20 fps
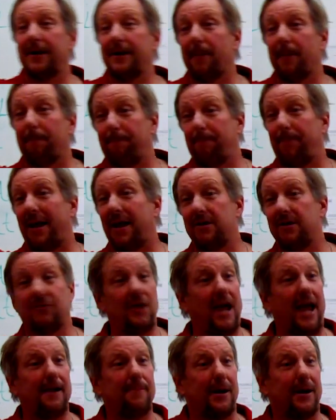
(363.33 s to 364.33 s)
know
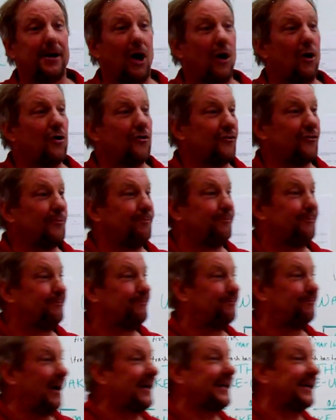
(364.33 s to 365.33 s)
who
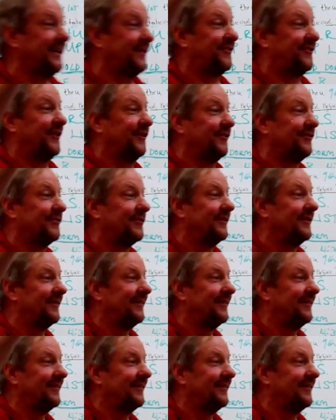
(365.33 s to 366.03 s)
Buc-ee's is?